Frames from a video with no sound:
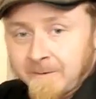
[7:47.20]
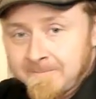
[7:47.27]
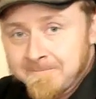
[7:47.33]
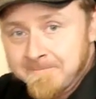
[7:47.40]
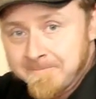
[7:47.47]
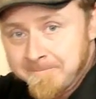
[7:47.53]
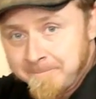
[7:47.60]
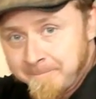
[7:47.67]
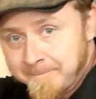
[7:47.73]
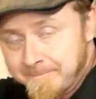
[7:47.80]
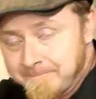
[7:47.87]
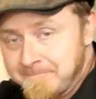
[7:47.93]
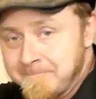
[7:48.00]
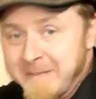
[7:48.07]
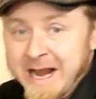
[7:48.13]
the
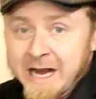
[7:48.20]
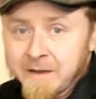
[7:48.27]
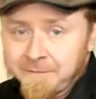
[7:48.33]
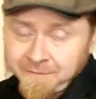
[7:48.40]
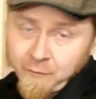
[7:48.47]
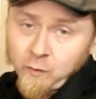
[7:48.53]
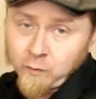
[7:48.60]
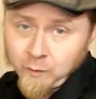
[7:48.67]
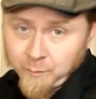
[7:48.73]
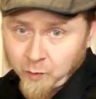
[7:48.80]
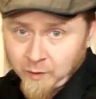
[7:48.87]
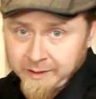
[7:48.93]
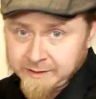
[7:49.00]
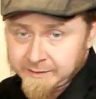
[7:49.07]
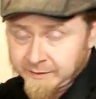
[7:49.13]
main focal
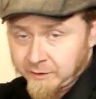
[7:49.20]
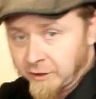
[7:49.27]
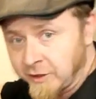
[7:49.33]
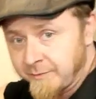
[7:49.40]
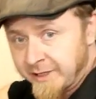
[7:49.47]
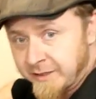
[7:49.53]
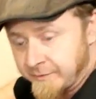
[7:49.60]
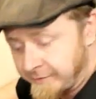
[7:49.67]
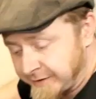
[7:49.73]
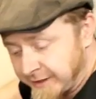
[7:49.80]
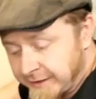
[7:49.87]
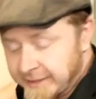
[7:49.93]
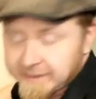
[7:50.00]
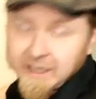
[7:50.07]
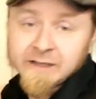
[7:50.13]
points that are going to be used
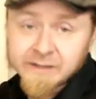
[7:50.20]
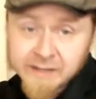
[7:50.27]
in this,